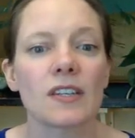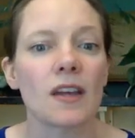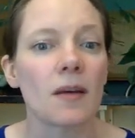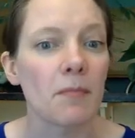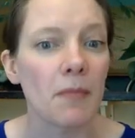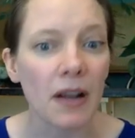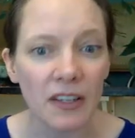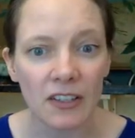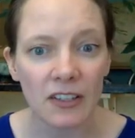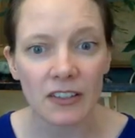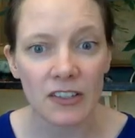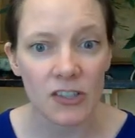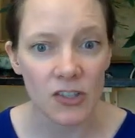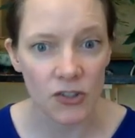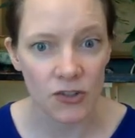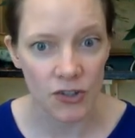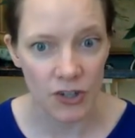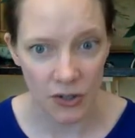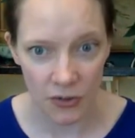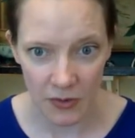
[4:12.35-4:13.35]
homunculus
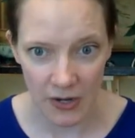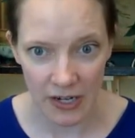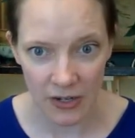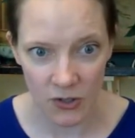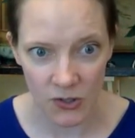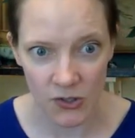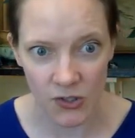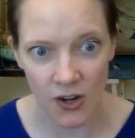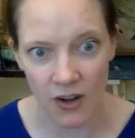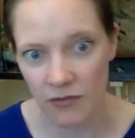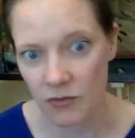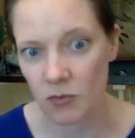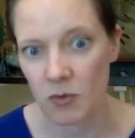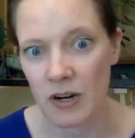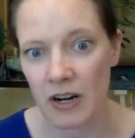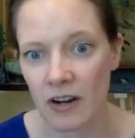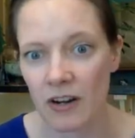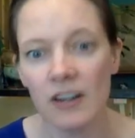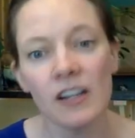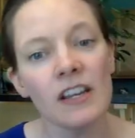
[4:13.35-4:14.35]
generator
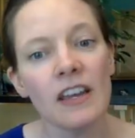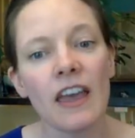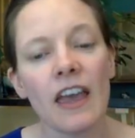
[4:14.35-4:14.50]
software,